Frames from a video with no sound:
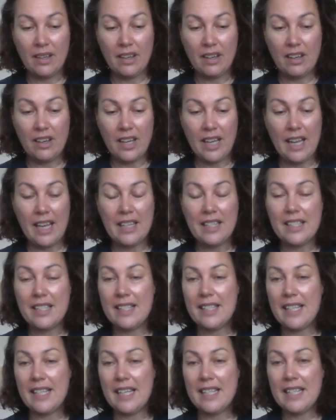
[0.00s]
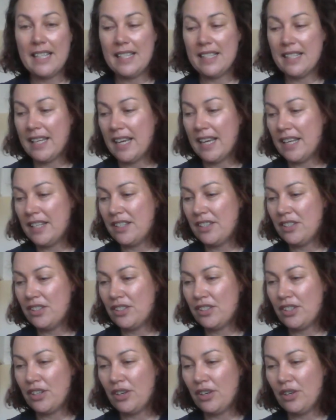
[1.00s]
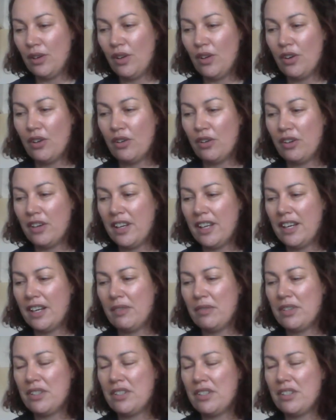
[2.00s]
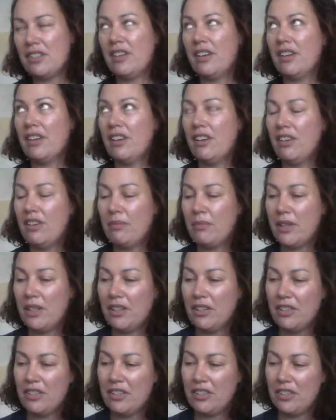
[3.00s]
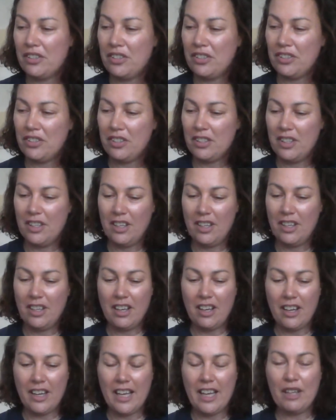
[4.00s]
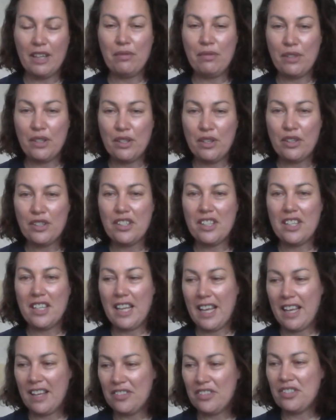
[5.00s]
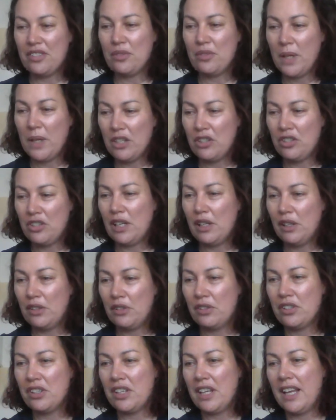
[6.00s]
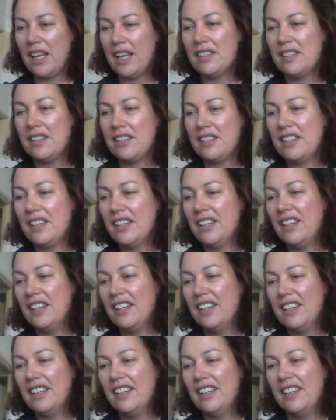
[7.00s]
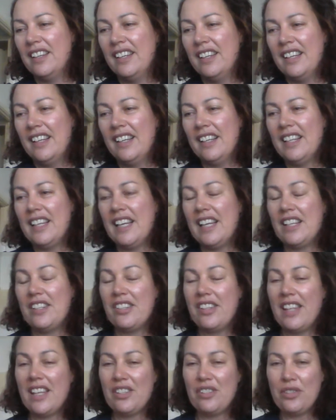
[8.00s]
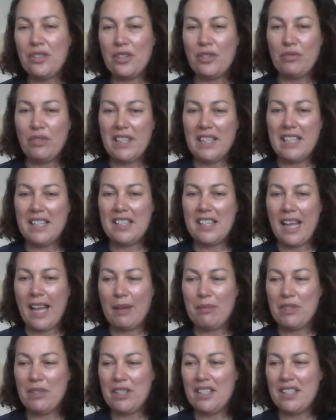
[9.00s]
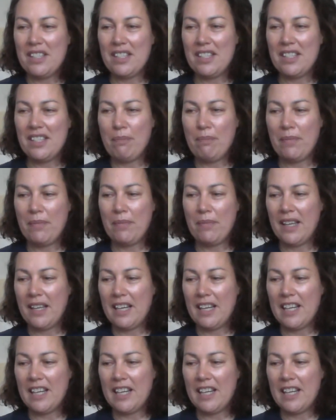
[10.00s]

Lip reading: I hadn't seen these cards in so long, and I was just like, oh my gosh, I had forgotten how sweet she looked. And yeah, so that sort of really tapped into something.